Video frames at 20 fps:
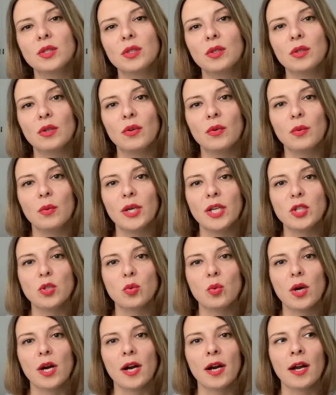two of which
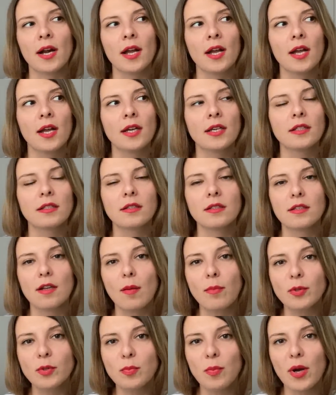were
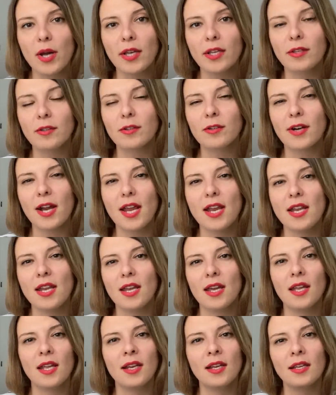stopped by
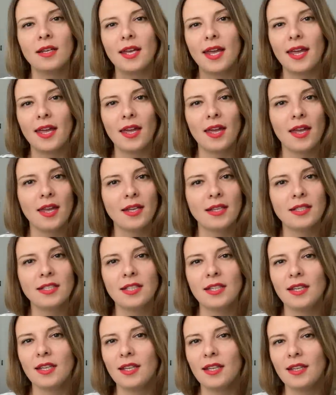Ukrainian
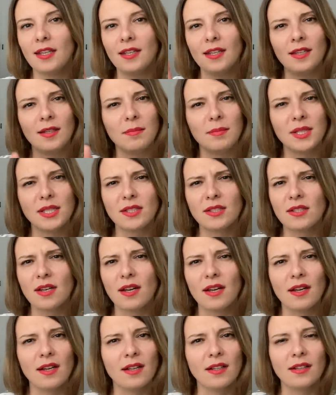
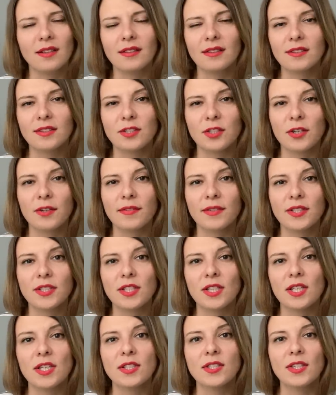anti-missile
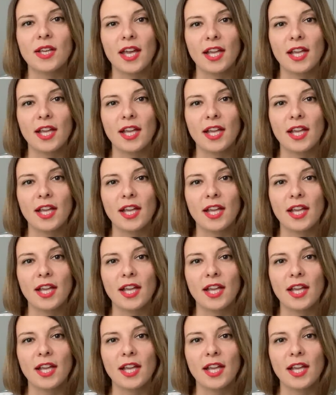services,